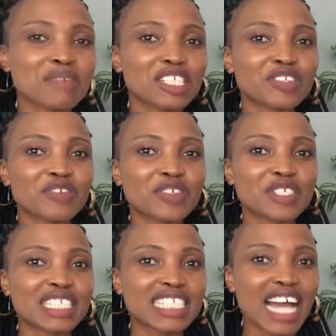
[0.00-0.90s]
much of your
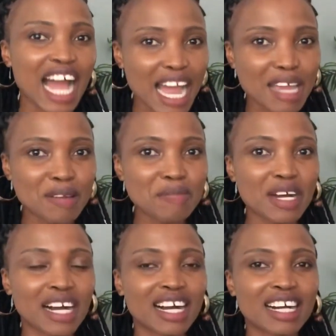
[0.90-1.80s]
time,
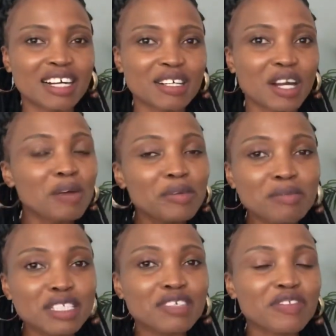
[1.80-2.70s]

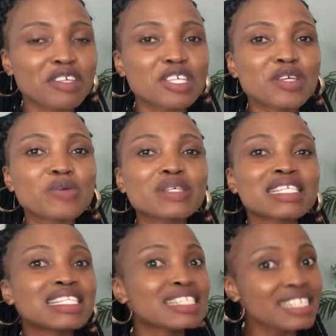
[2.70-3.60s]
compliments of the new
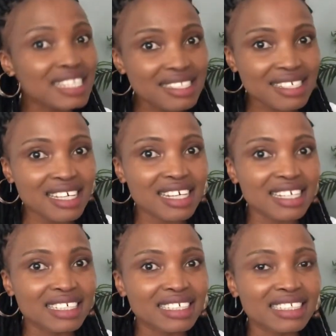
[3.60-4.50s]

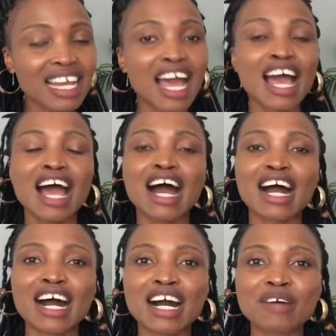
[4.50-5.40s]
season.
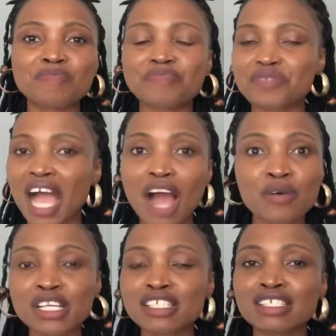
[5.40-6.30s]
How
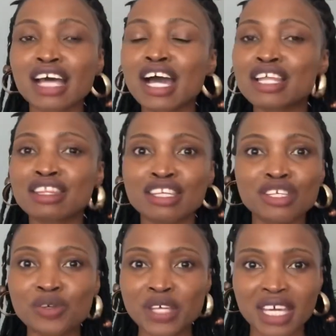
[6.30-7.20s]
is the
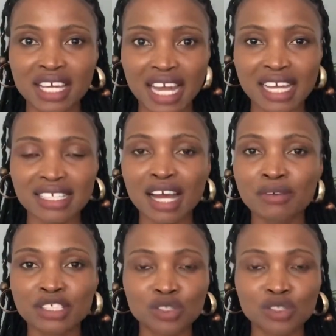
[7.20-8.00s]
new year, guys? How is